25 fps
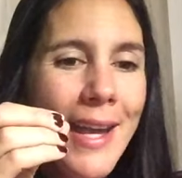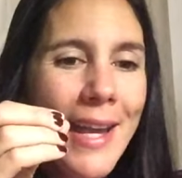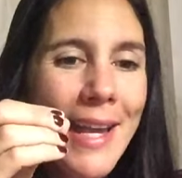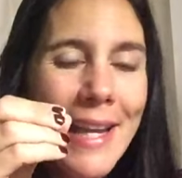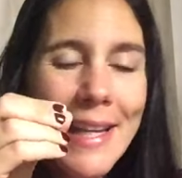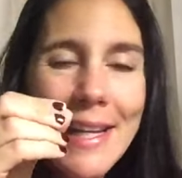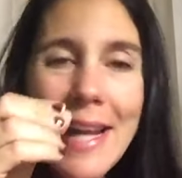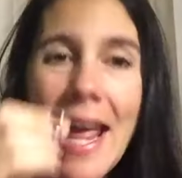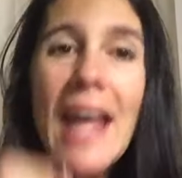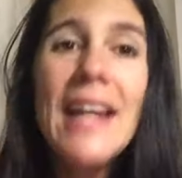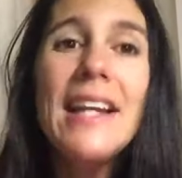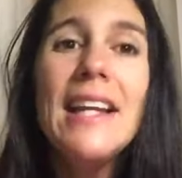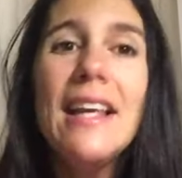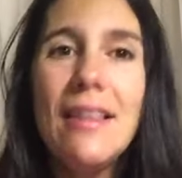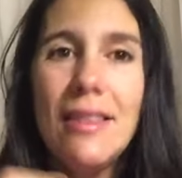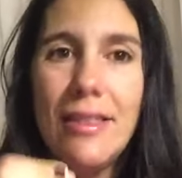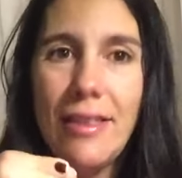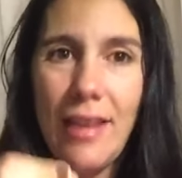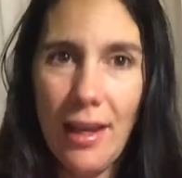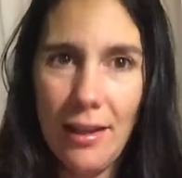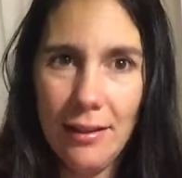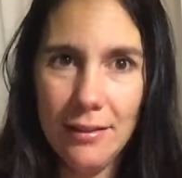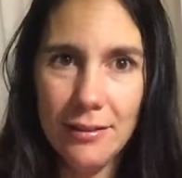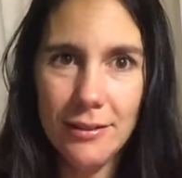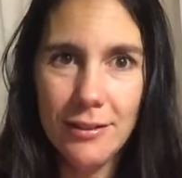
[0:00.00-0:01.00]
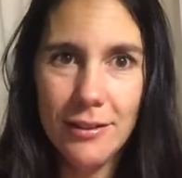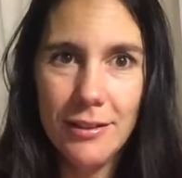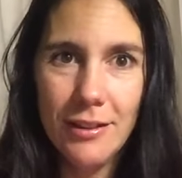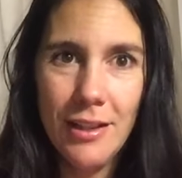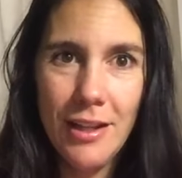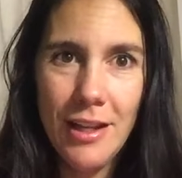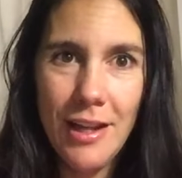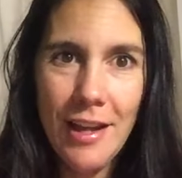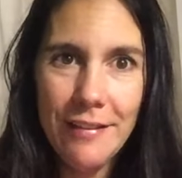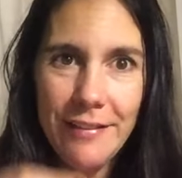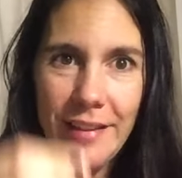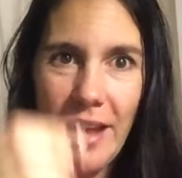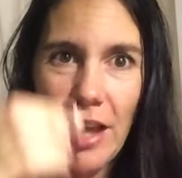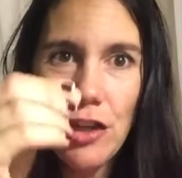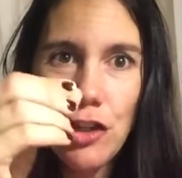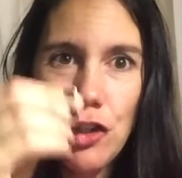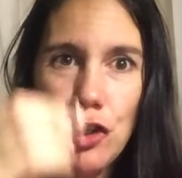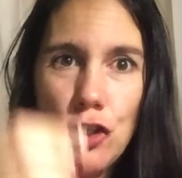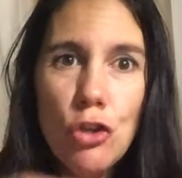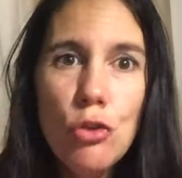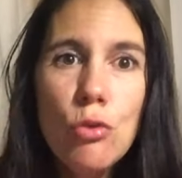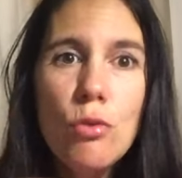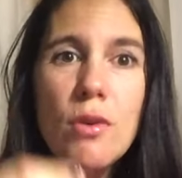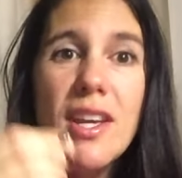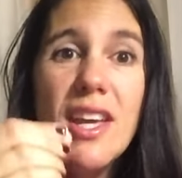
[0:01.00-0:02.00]
in anything that
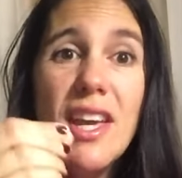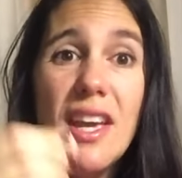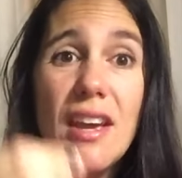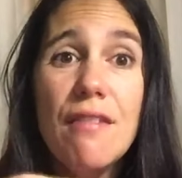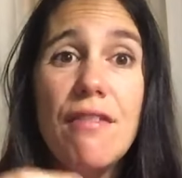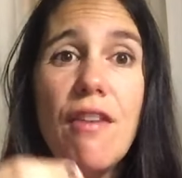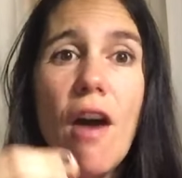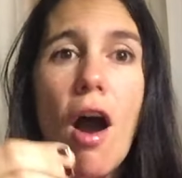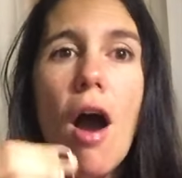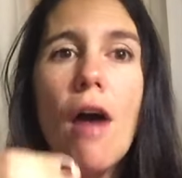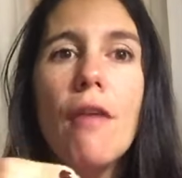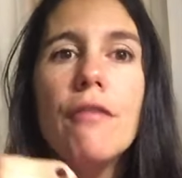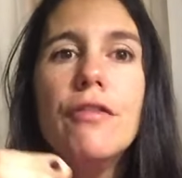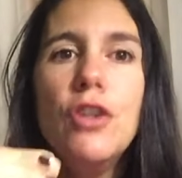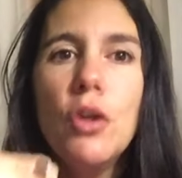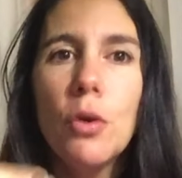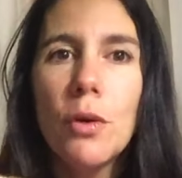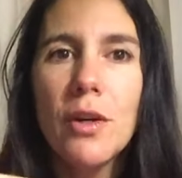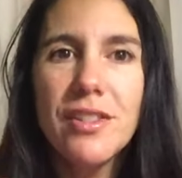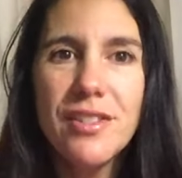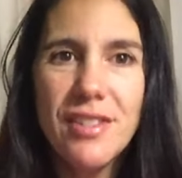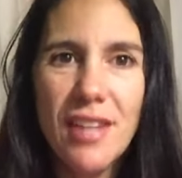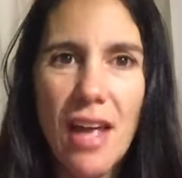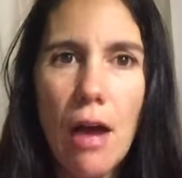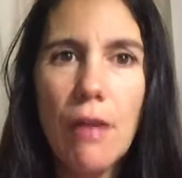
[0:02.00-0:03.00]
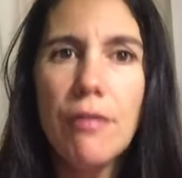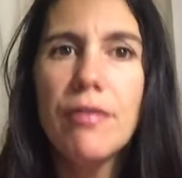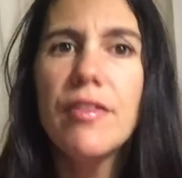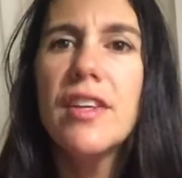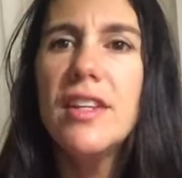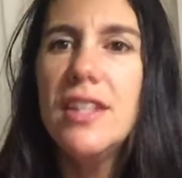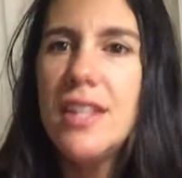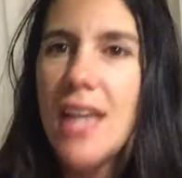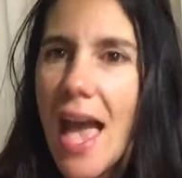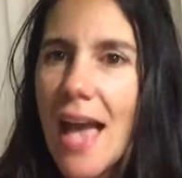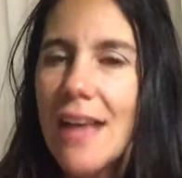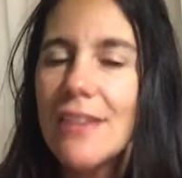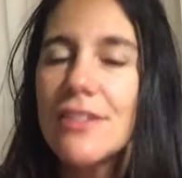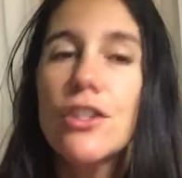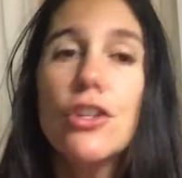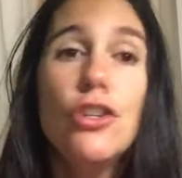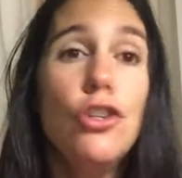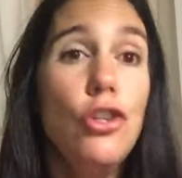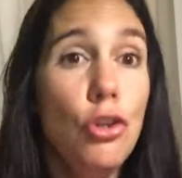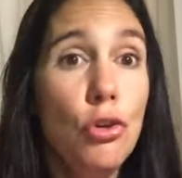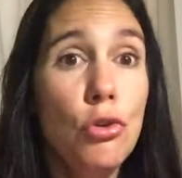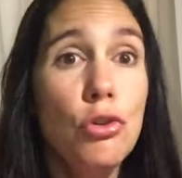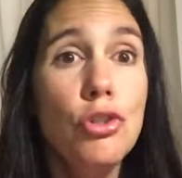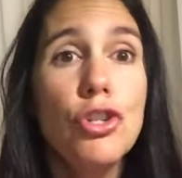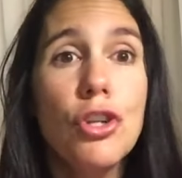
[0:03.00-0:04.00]
you give of yourself yes
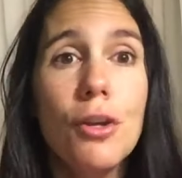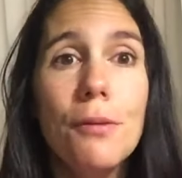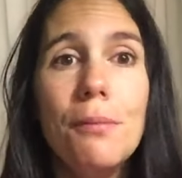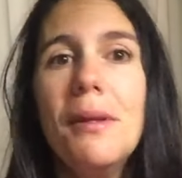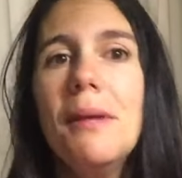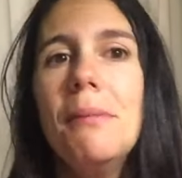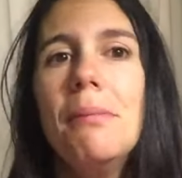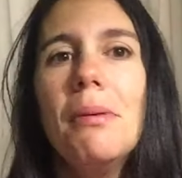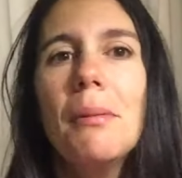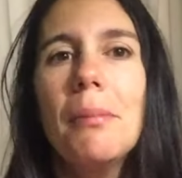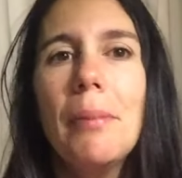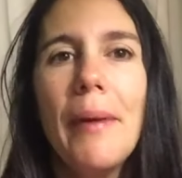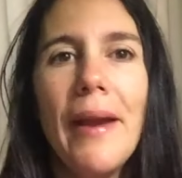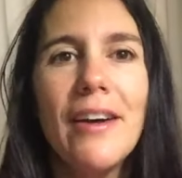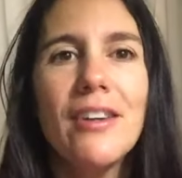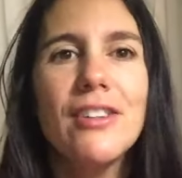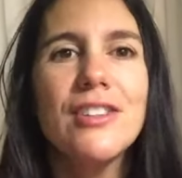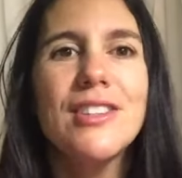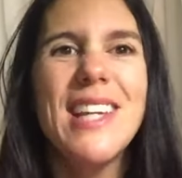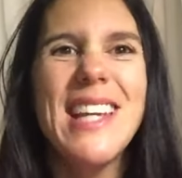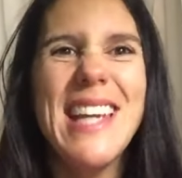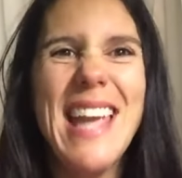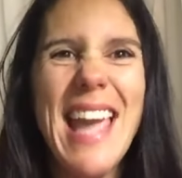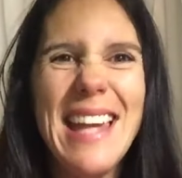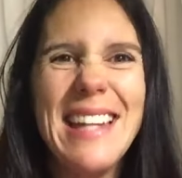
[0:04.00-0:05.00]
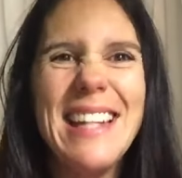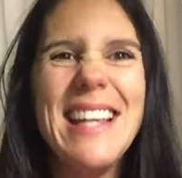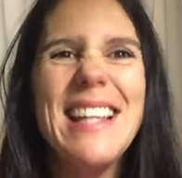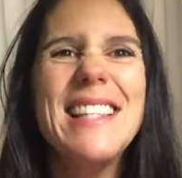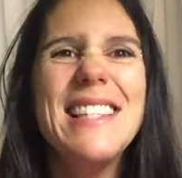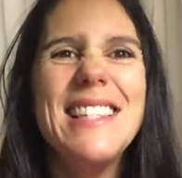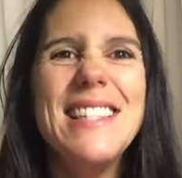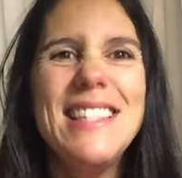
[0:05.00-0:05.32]
you should be prepared to get